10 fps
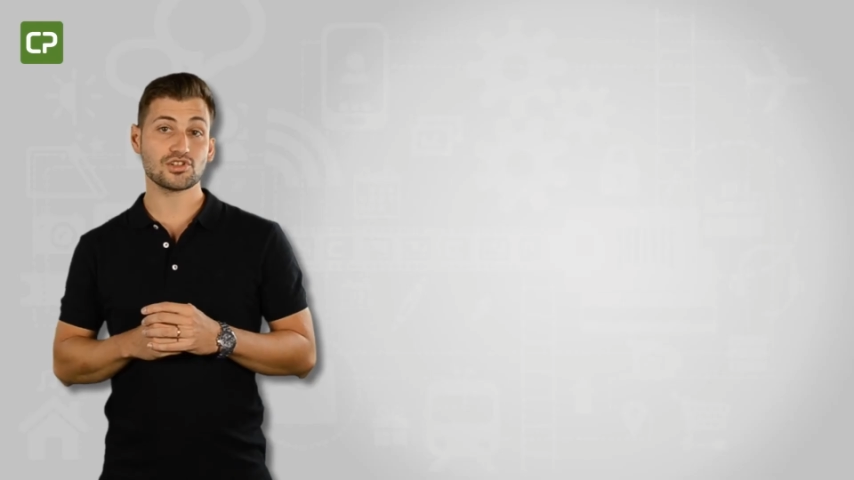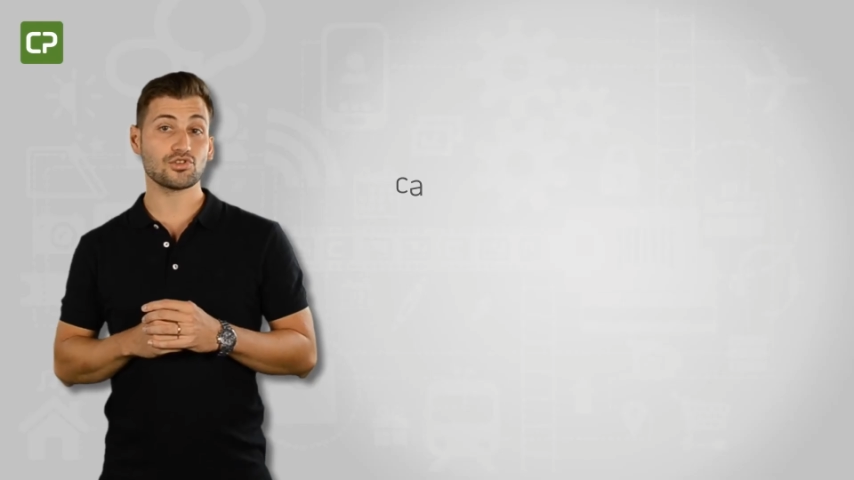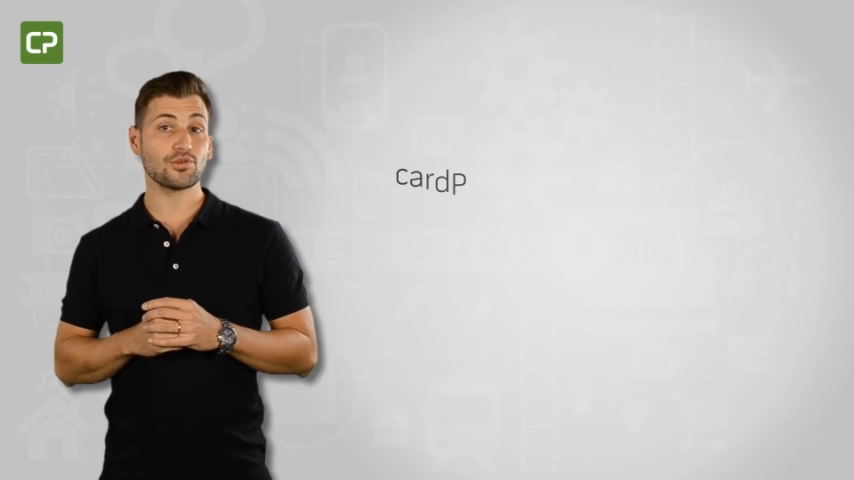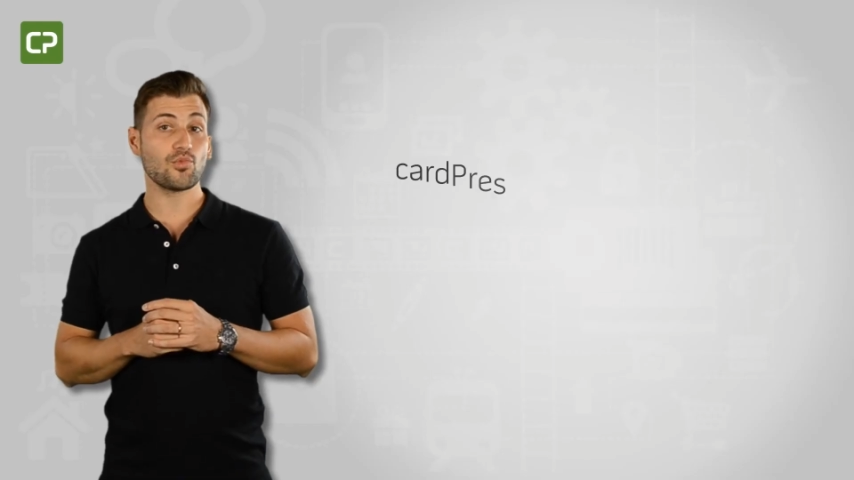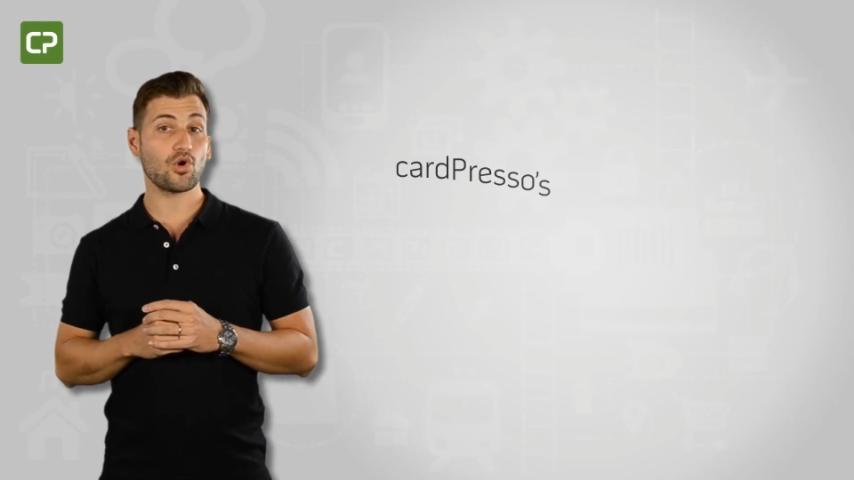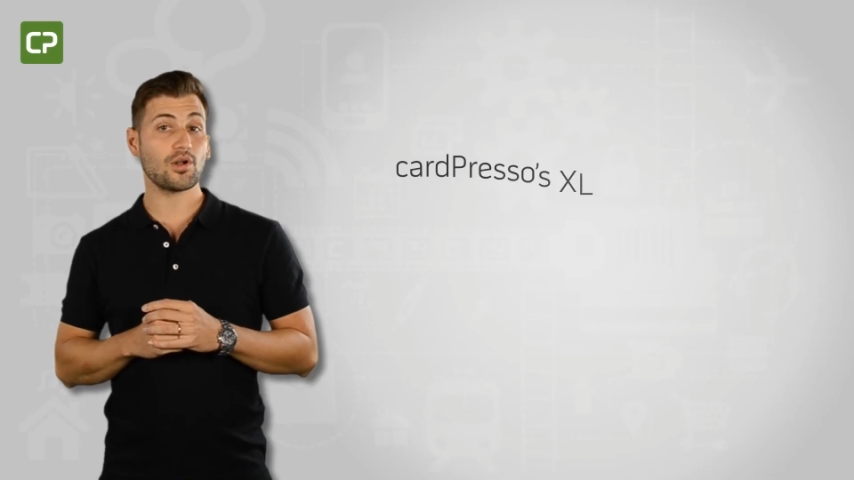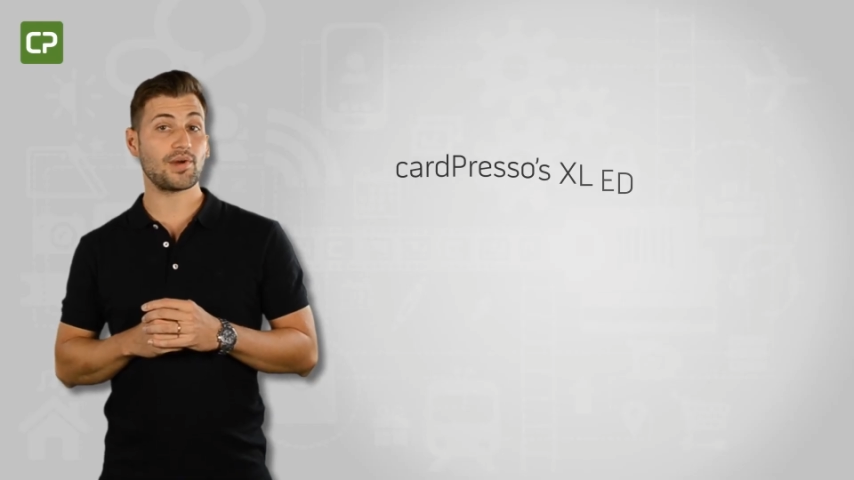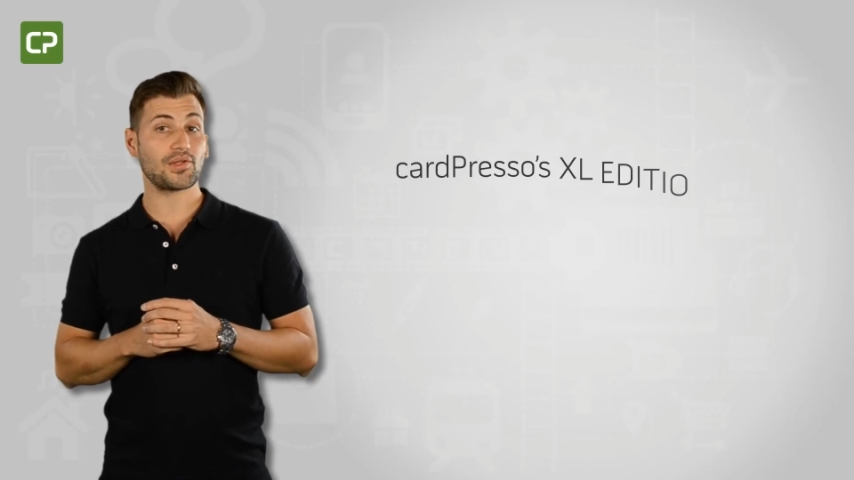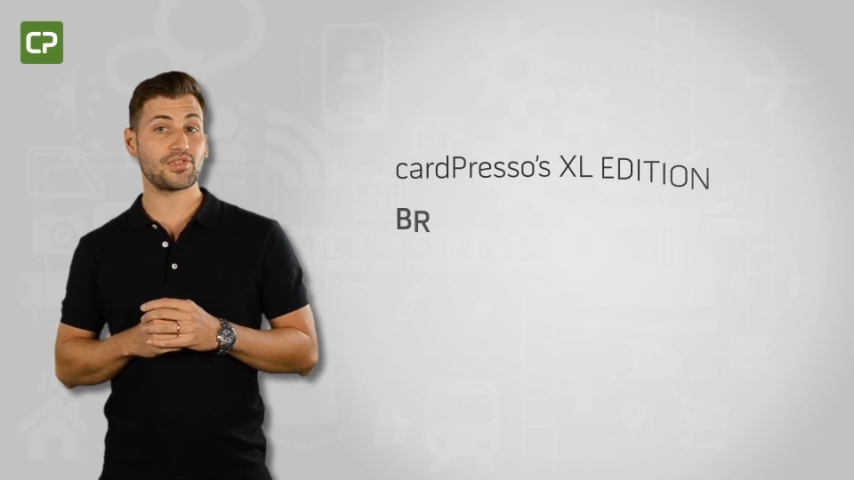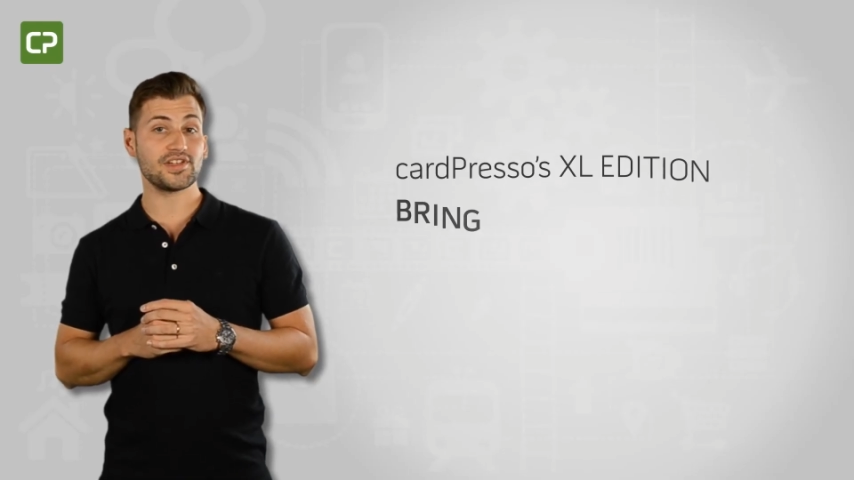learn more
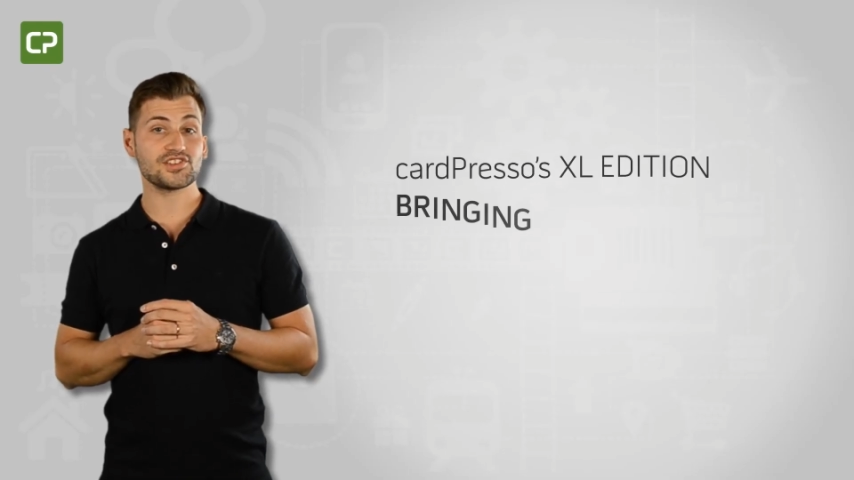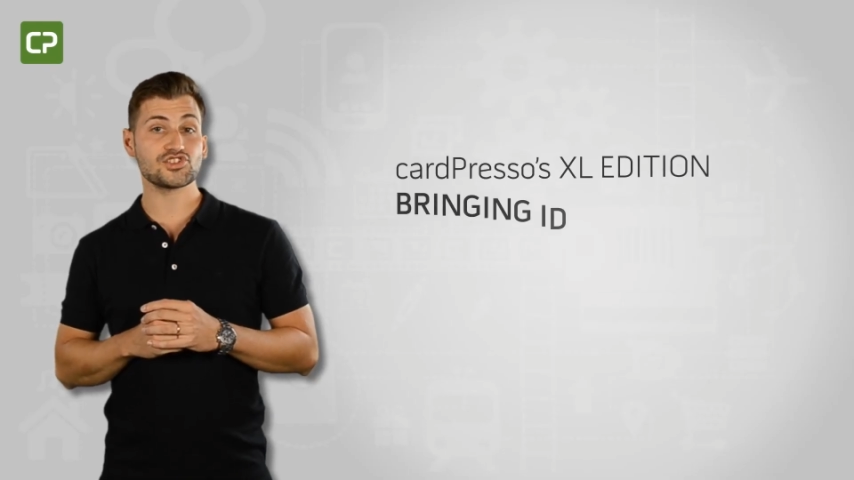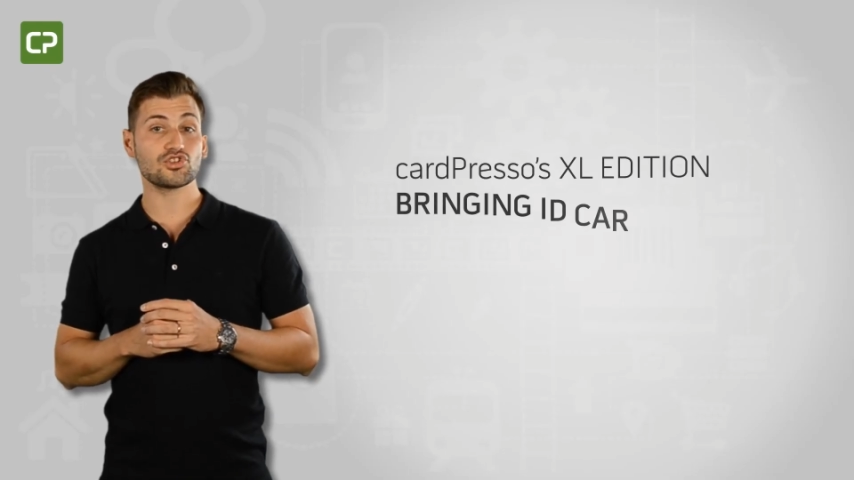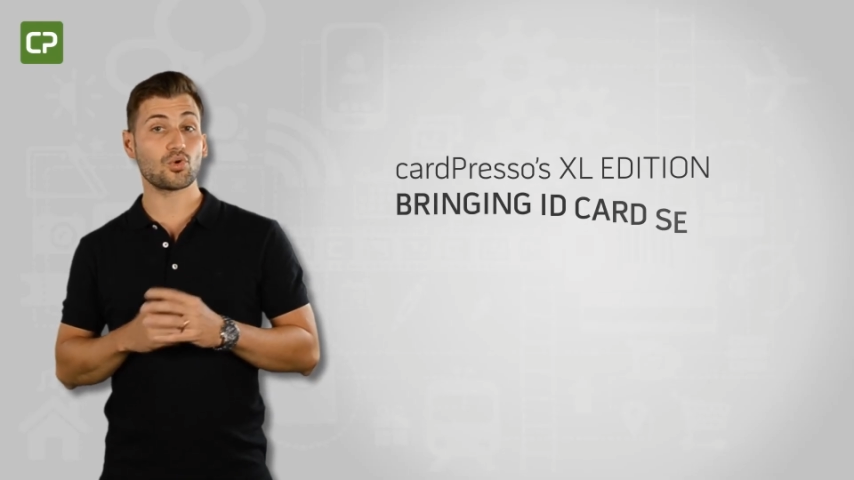about this